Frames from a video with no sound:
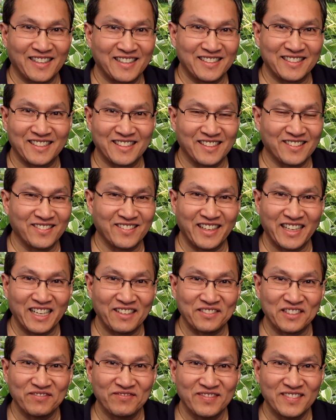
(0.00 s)
I still
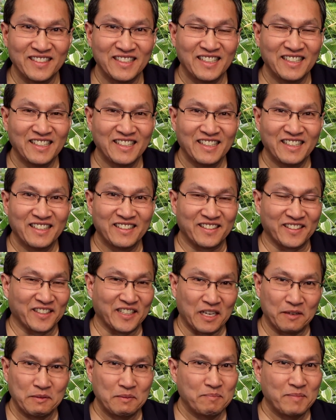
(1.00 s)
have them. They're
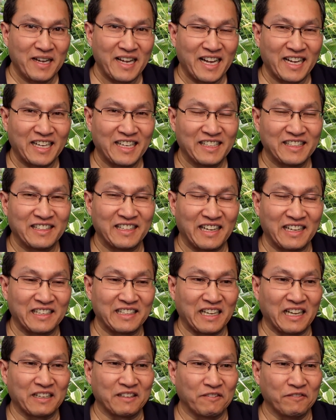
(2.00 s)
coming back.
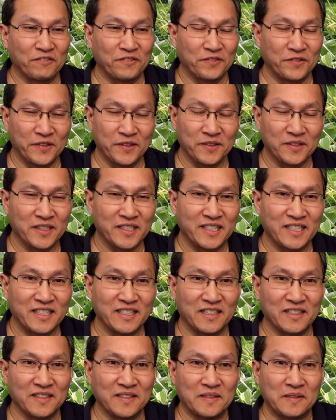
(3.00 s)
I, I can feel it,
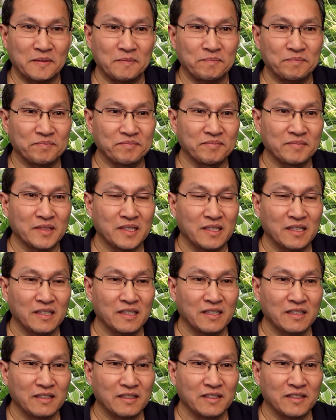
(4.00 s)
um,
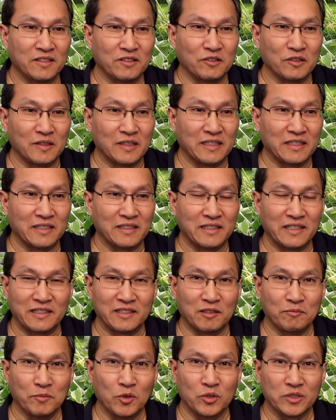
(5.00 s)
you know, uh,
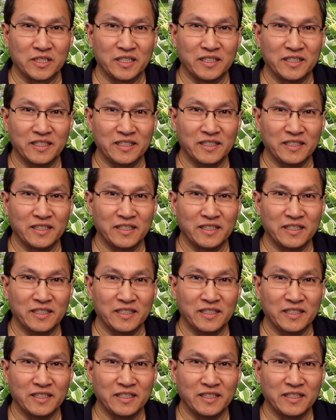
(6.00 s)
at the most